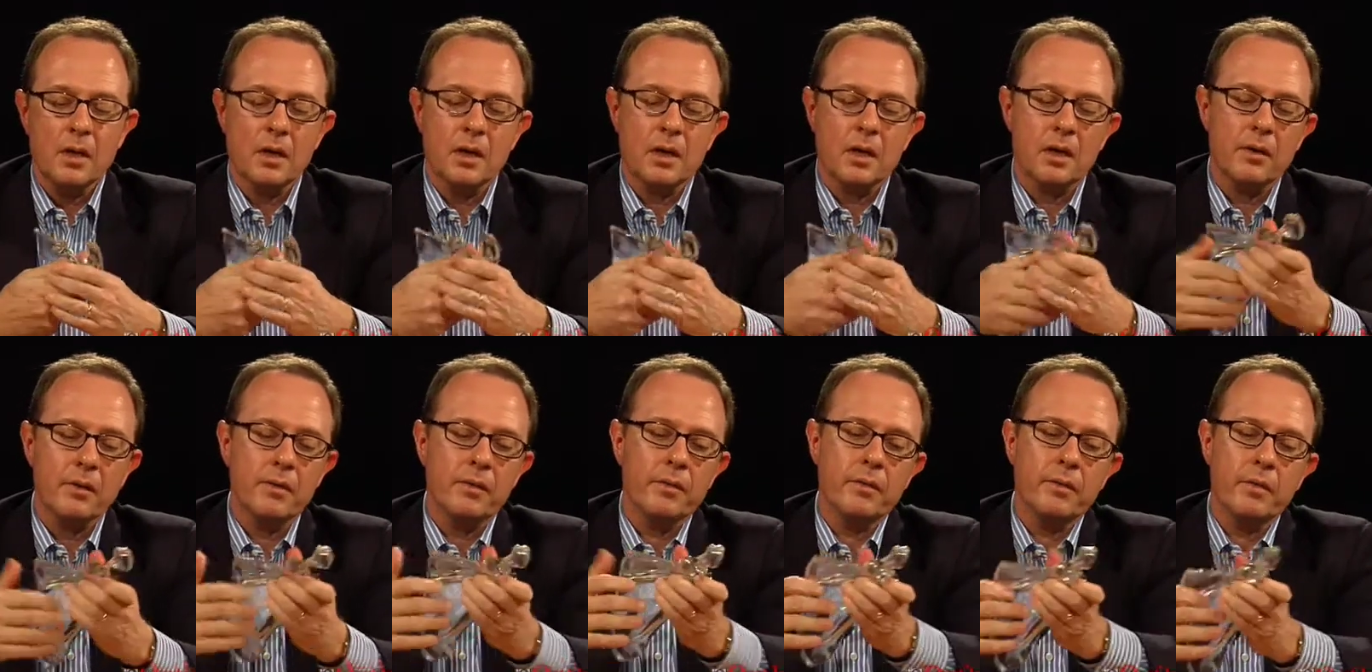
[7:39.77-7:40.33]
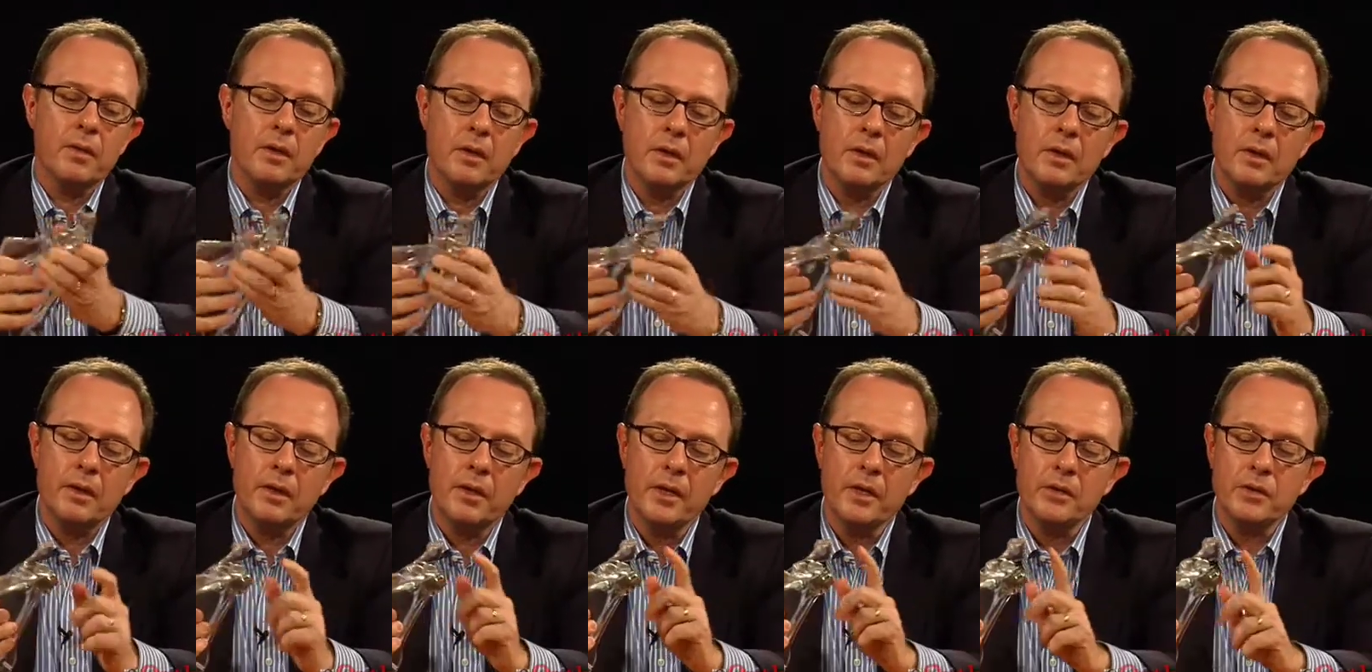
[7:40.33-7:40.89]
uh,
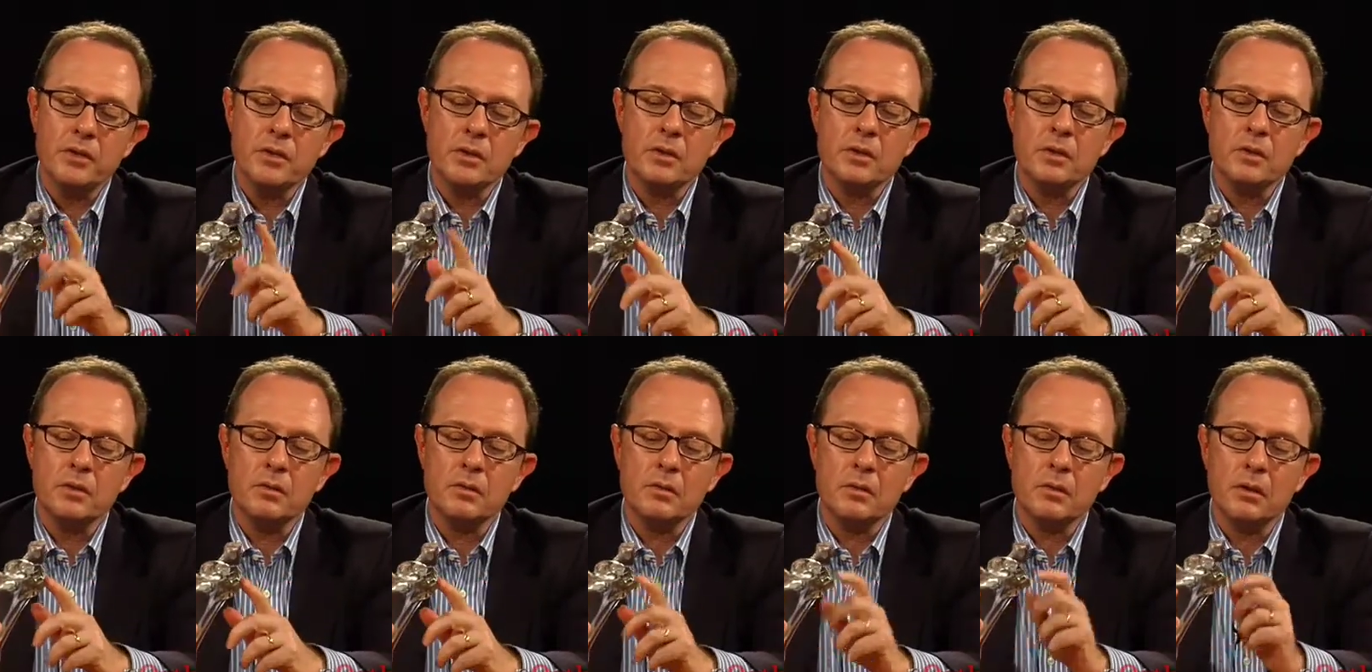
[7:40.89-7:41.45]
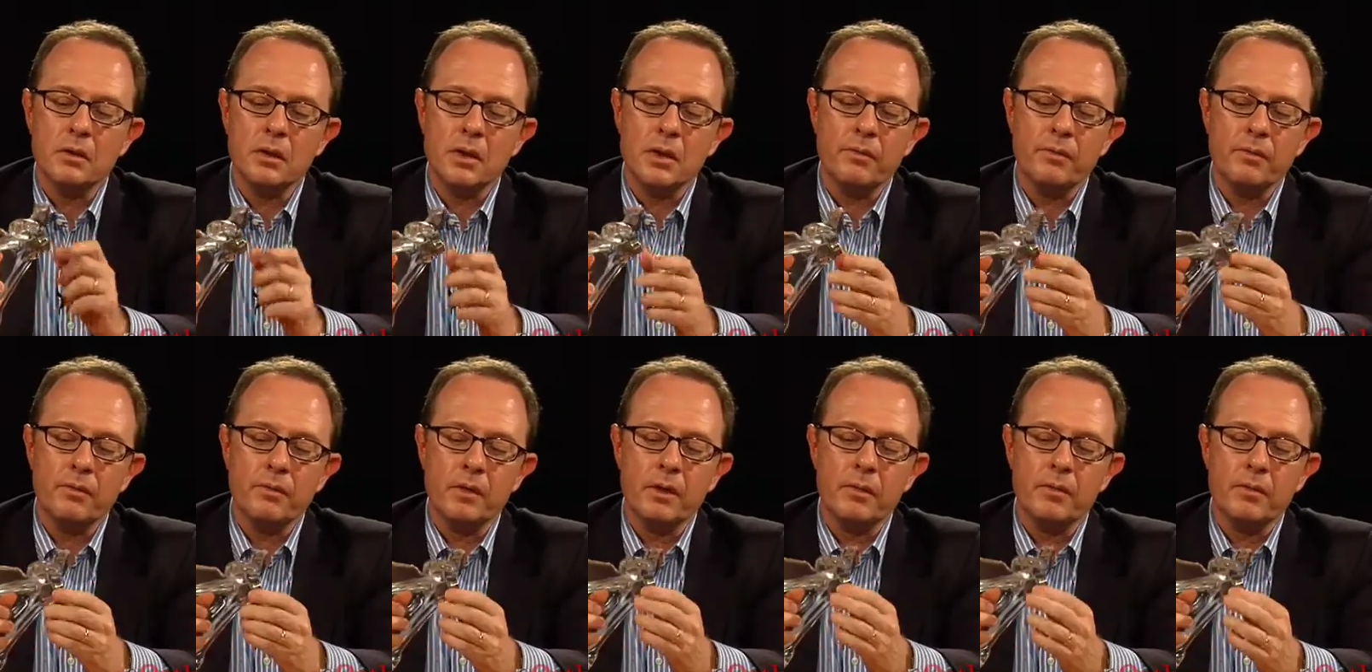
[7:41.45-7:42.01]
this,
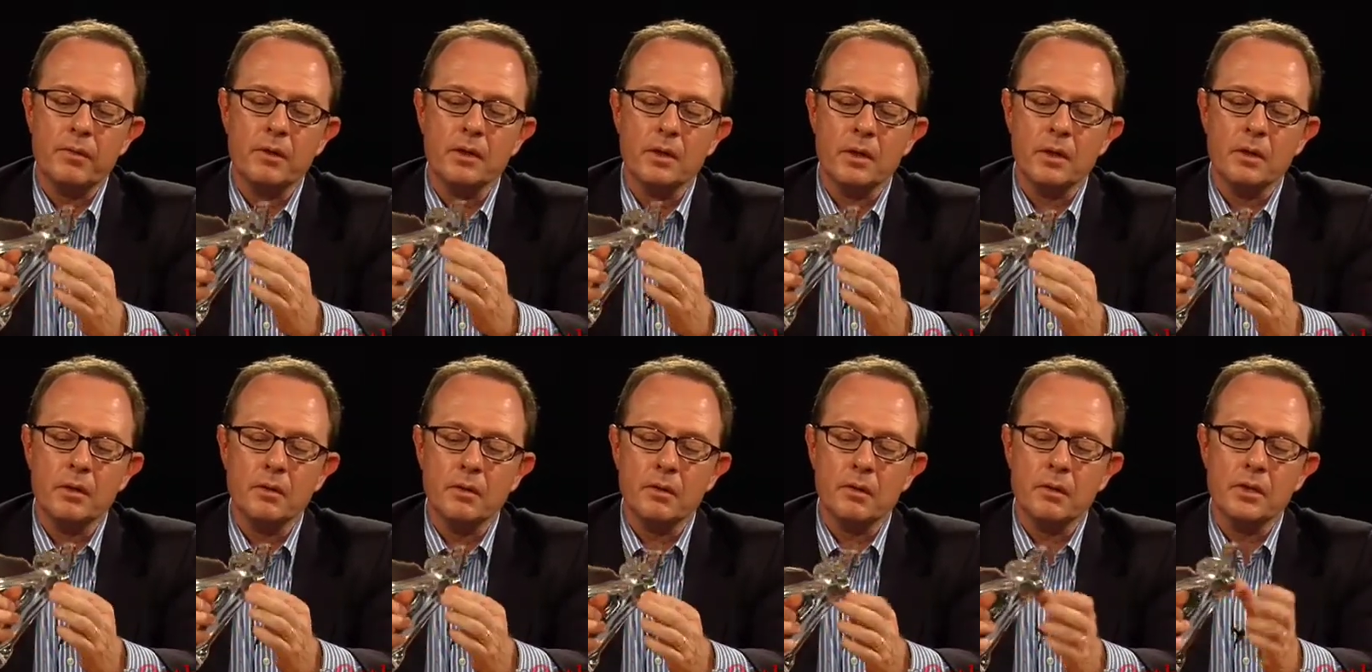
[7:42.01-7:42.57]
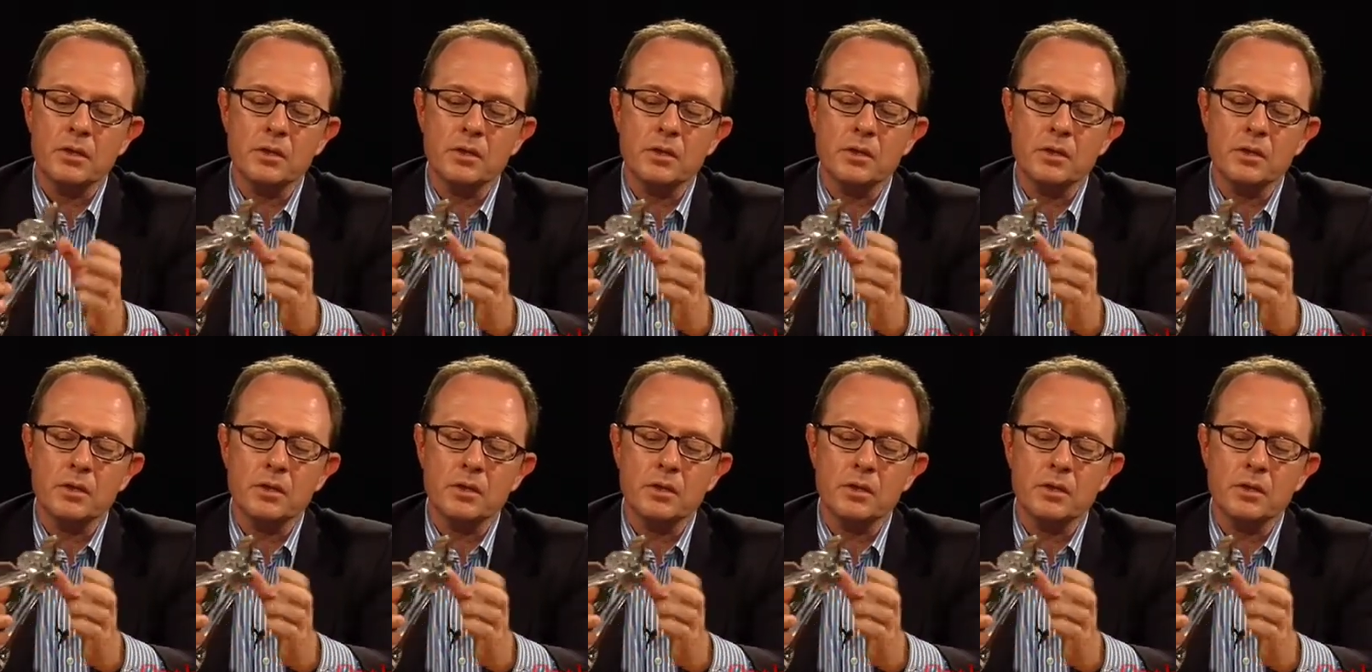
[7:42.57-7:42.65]
if, if the,